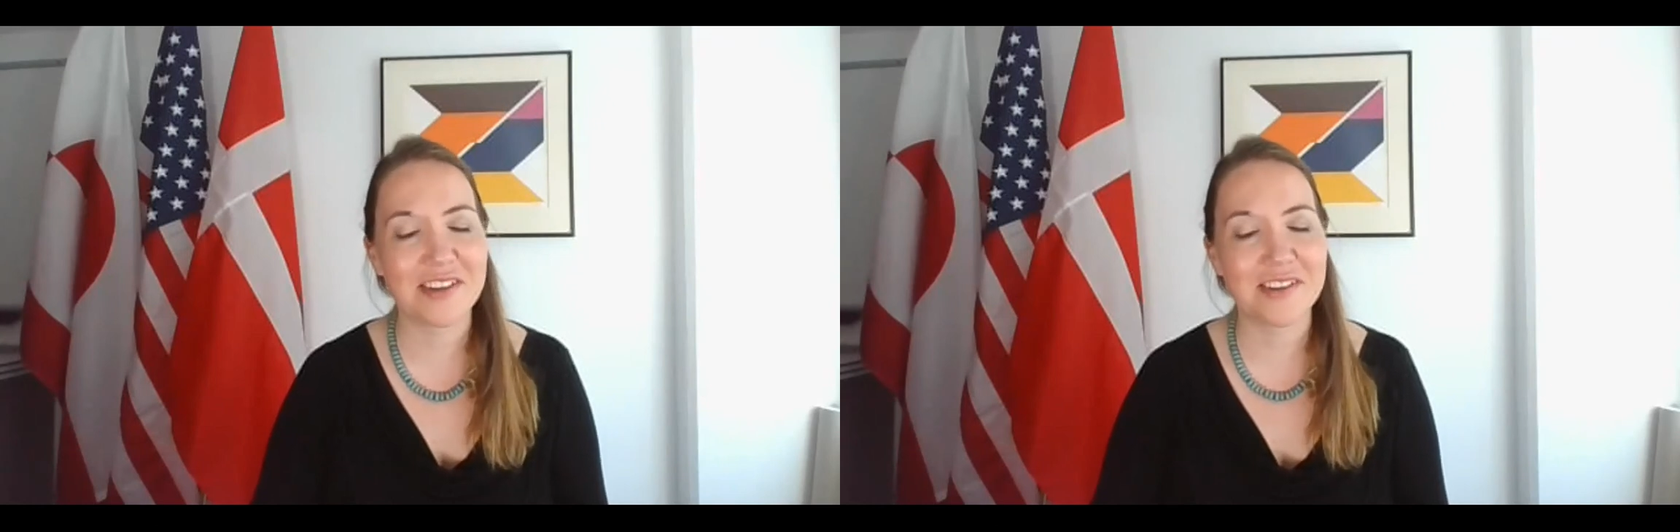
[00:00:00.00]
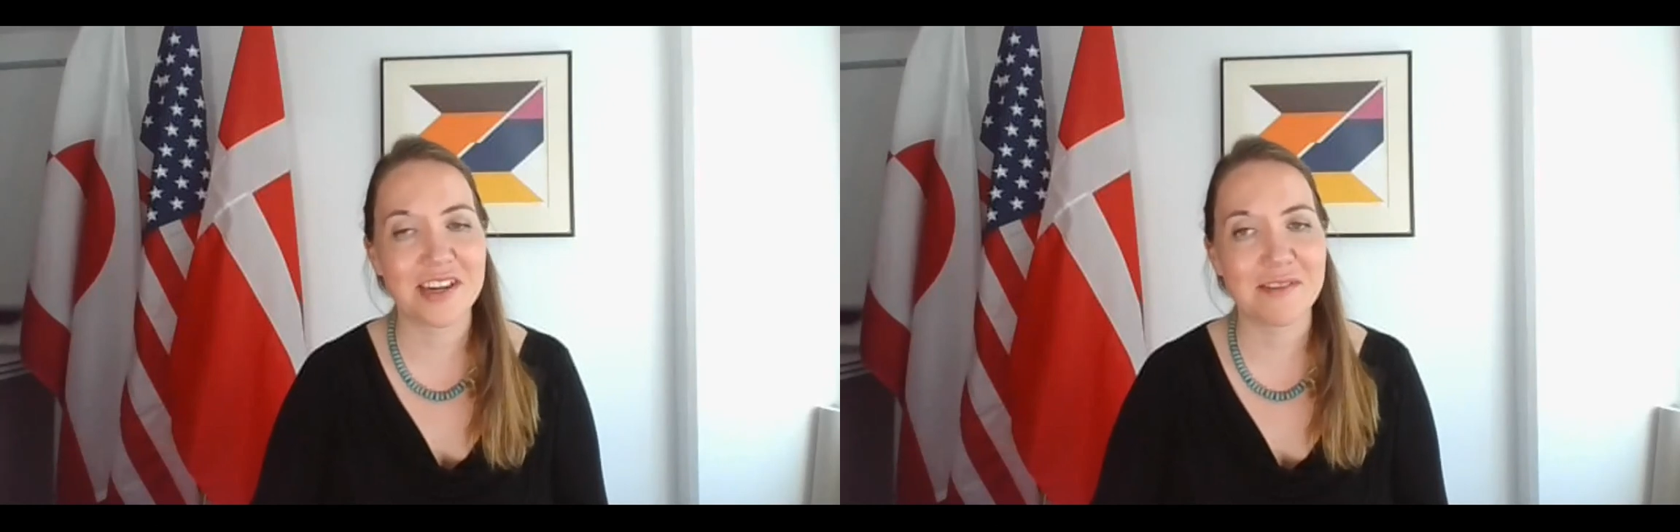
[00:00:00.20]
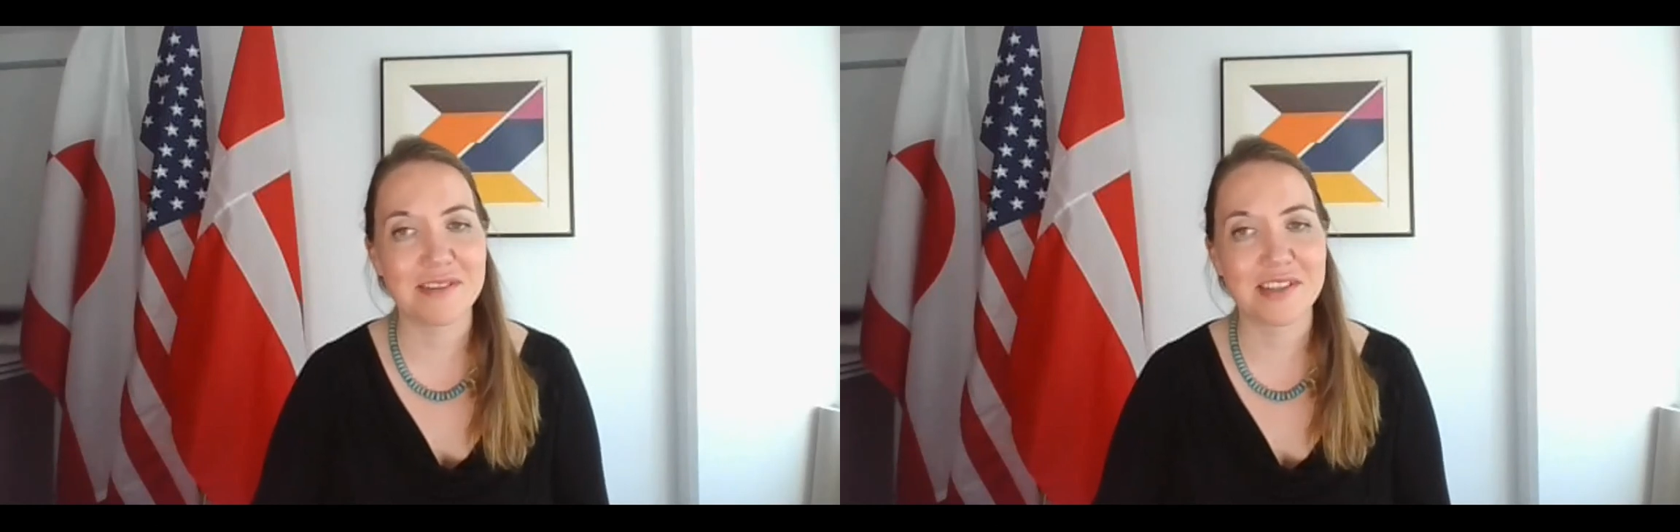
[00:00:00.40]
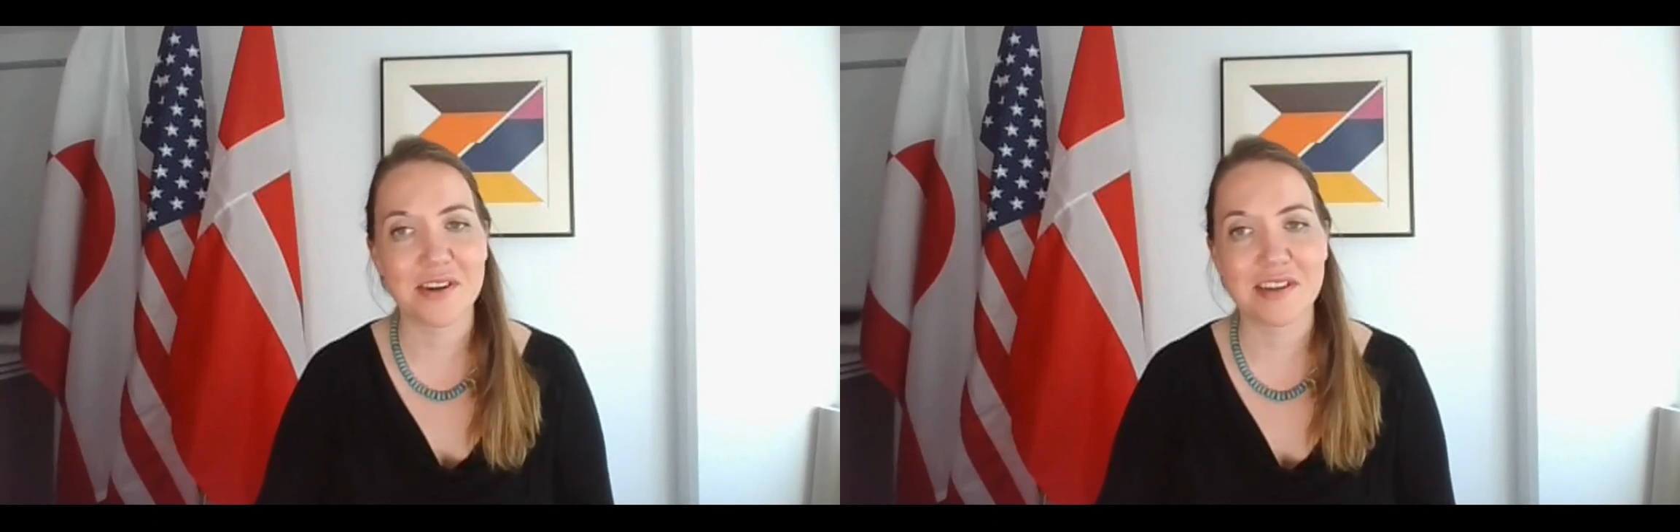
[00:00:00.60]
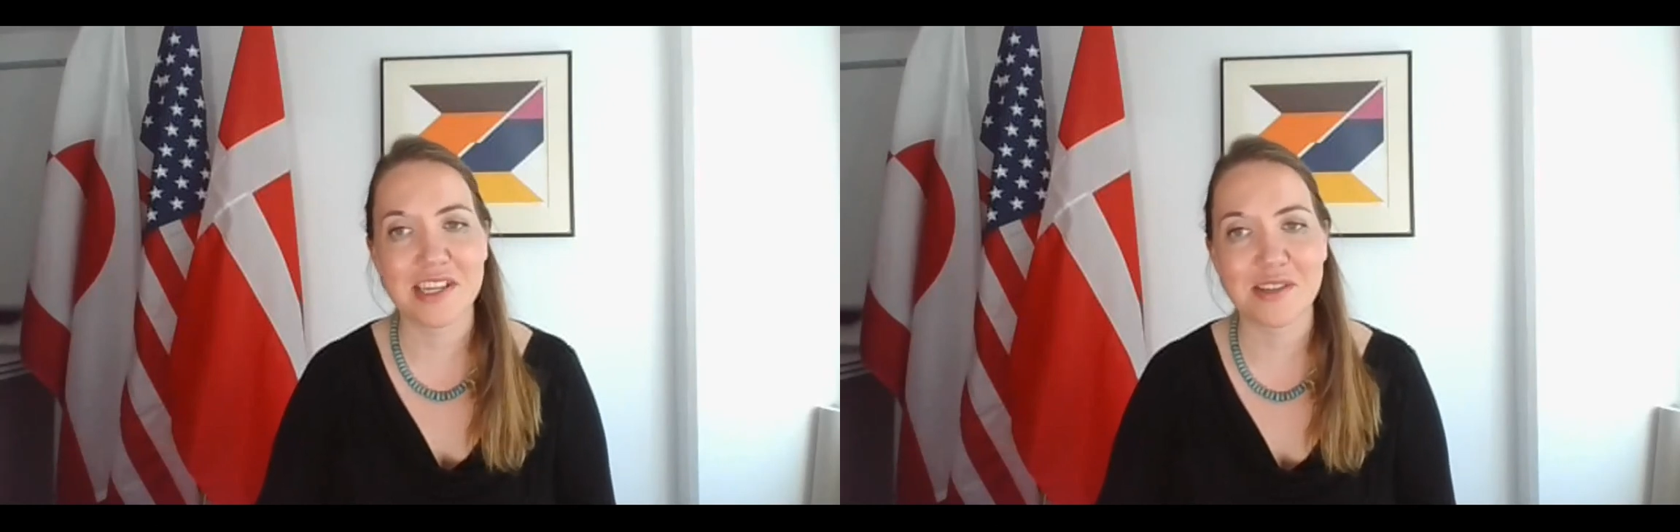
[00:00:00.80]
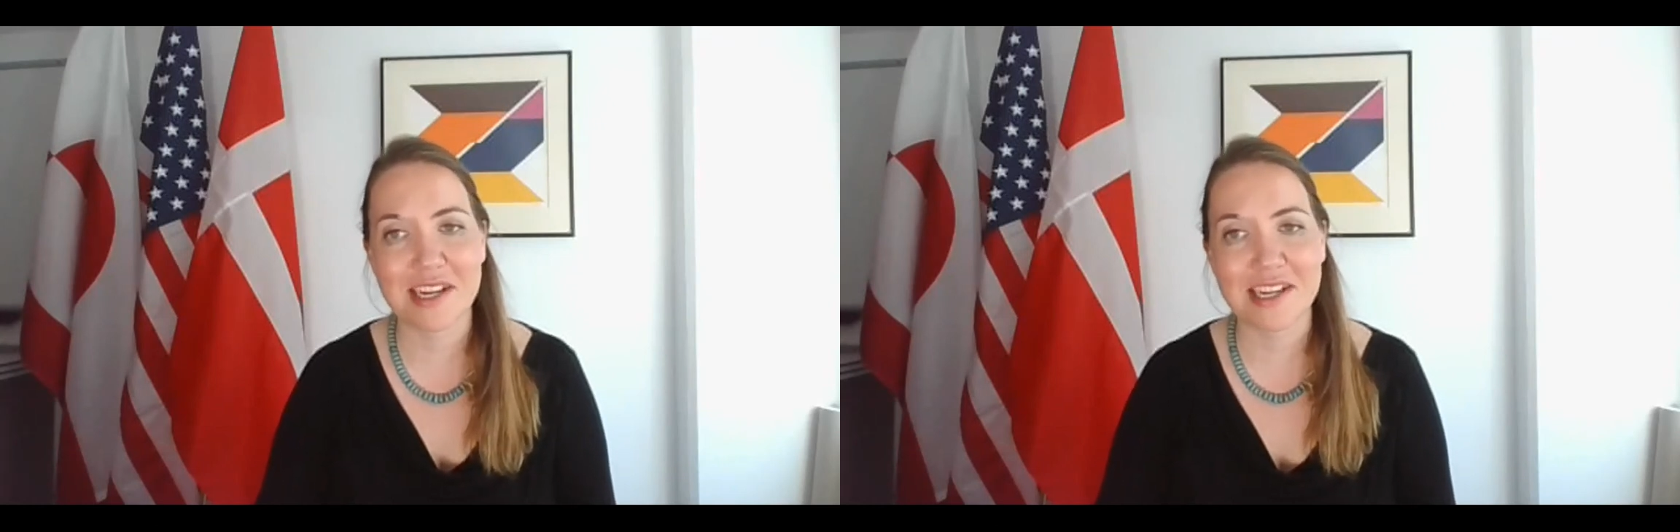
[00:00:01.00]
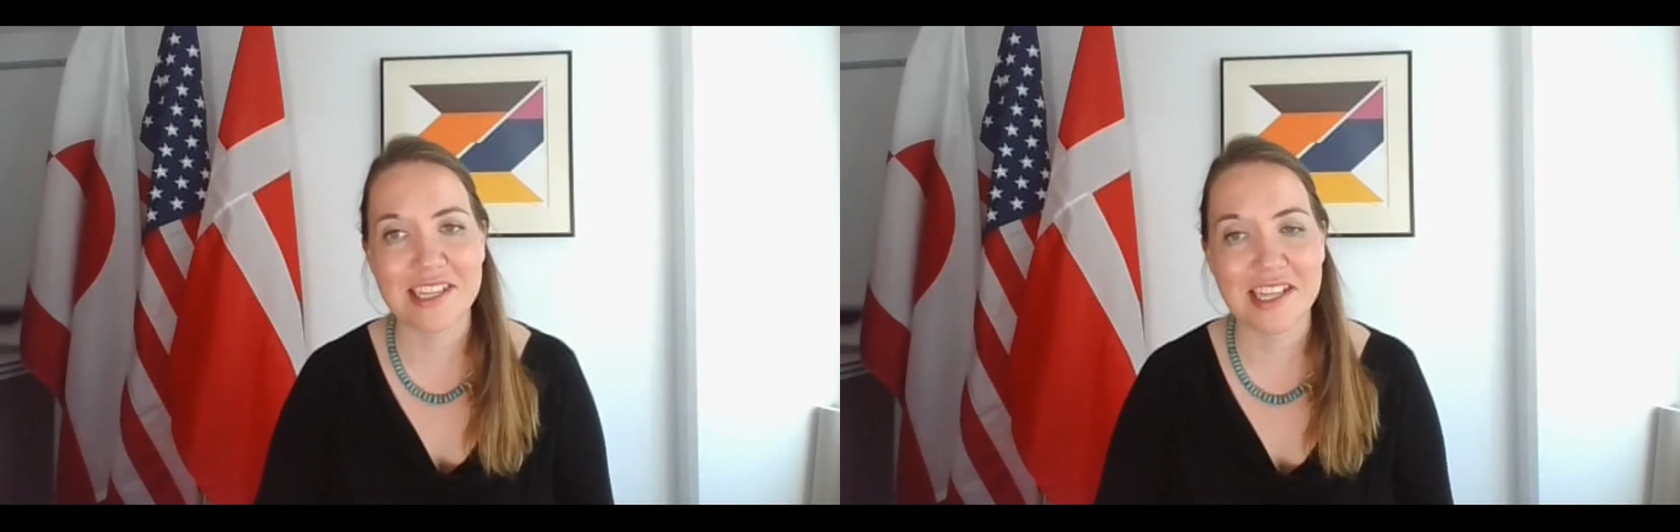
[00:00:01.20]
you learn it was early 20th